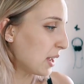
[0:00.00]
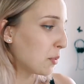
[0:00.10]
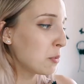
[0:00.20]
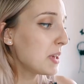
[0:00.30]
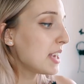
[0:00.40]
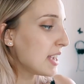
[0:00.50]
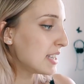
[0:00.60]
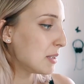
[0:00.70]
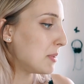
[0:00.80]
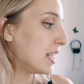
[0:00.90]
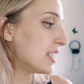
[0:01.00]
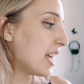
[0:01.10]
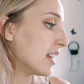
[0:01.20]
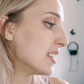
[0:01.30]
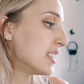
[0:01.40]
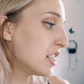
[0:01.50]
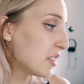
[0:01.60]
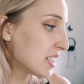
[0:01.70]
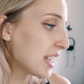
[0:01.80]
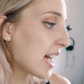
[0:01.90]
It won't be easy being taken
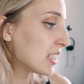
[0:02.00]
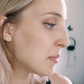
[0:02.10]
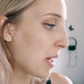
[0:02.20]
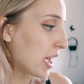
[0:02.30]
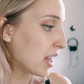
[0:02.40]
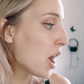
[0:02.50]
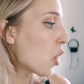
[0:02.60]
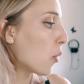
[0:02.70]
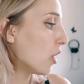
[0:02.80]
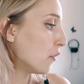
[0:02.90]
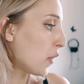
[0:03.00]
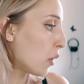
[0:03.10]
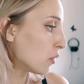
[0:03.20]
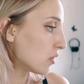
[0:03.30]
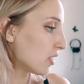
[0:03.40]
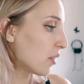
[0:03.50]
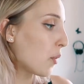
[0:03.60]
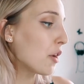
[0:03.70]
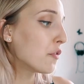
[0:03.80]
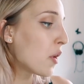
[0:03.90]
seriously as a man while
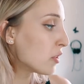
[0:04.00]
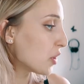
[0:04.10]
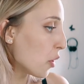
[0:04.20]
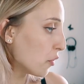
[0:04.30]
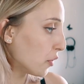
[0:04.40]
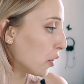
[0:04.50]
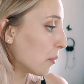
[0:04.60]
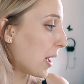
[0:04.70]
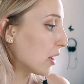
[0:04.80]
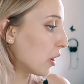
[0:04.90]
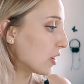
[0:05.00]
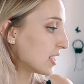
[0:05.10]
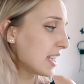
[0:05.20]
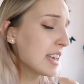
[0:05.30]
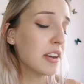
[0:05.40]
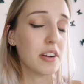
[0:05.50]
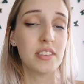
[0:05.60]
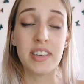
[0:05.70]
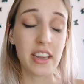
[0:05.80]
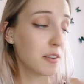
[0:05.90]
fawned over by girls
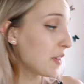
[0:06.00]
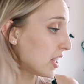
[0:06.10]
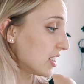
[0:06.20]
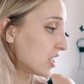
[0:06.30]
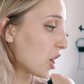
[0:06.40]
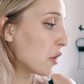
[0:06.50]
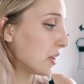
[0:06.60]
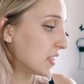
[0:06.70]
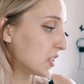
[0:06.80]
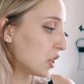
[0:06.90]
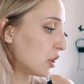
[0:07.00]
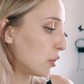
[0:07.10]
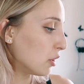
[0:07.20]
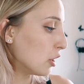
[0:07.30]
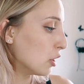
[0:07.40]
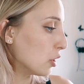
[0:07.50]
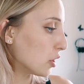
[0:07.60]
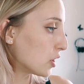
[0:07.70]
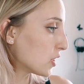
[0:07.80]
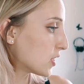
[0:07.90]
eager to take advantage of his cute
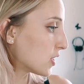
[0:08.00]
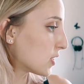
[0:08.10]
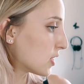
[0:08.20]
looks.